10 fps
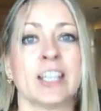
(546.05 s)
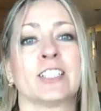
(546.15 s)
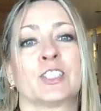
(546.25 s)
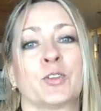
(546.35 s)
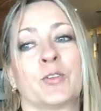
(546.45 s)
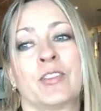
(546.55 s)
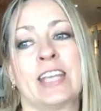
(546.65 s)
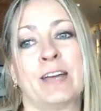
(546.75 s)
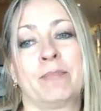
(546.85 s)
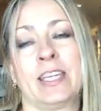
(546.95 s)
So
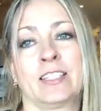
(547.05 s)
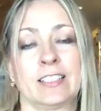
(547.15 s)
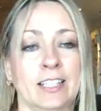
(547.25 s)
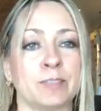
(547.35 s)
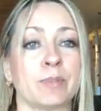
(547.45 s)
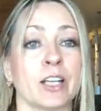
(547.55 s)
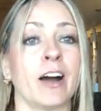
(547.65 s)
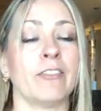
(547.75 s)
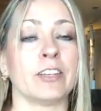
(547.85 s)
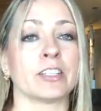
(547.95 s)
that means, that's pretty
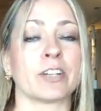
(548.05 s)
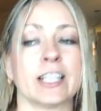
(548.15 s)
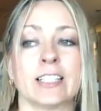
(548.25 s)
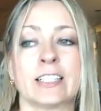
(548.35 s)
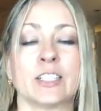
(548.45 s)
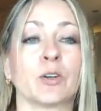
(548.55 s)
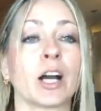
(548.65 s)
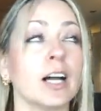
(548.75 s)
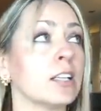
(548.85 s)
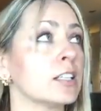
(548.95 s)
obvious, right? It's your
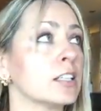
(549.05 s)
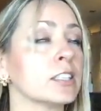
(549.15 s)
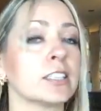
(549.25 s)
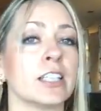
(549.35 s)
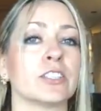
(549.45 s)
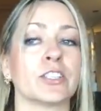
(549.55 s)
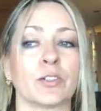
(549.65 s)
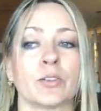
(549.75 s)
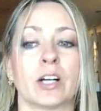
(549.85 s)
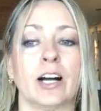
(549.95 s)
colors, it's
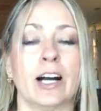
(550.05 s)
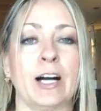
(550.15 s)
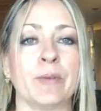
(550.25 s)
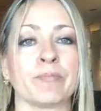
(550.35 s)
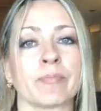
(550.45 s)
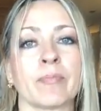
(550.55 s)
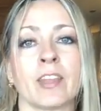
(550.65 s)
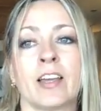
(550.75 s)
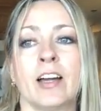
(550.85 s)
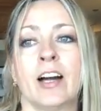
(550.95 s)
your
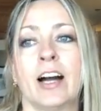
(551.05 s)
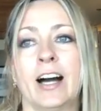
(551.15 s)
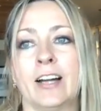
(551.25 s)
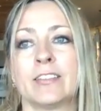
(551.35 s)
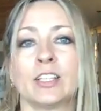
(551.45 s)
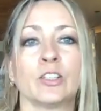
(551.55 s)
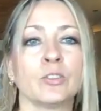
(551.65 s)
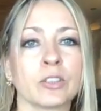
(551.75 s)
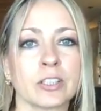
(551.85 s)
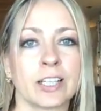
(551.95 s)
the
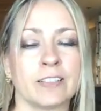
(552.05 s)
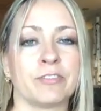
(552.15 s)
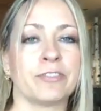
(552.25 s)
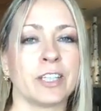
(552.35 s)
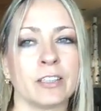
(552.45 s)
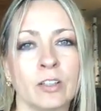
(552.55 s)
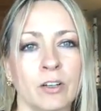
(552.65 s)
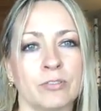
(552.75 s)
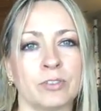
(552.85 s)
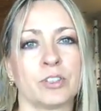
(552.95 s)
look and feel
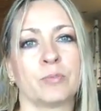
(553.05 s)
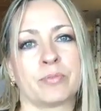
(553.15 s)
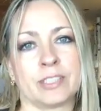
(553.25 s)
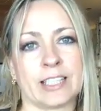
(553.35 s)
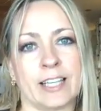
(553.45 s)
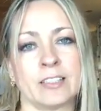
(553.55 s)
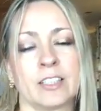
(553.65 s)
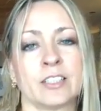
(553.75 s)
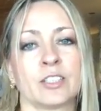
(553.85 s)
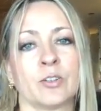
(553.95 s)
of what you present.
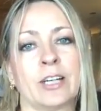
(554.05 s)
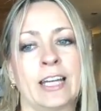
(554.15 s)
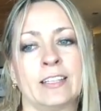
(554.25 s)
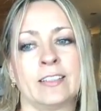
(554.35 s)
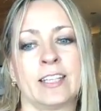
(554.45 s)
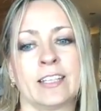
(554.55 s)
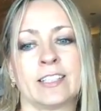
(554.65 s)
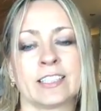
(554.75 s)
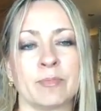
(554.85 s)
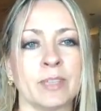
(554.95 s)
So, and it
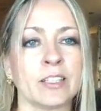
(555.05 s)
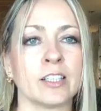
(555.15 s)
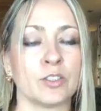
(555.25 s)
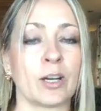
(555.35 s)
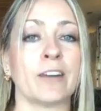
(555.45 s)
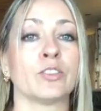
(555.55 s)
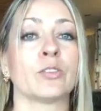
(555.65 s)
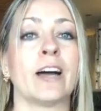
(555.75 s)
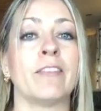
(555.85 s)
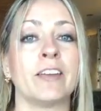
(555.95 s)
doesn't mean that you have to
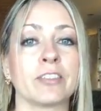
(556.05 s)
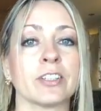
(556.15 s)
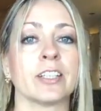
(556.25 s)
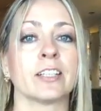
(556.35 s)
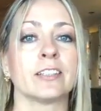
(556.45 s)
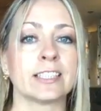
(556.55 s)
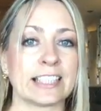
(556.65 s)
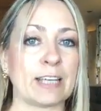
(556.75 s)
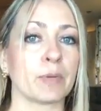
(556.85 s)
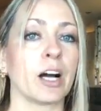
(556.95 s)
have everything the
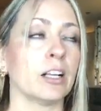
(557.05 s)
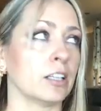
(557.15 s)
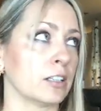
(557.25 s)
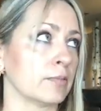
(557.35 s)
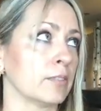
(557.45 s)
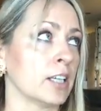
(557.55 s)
same color.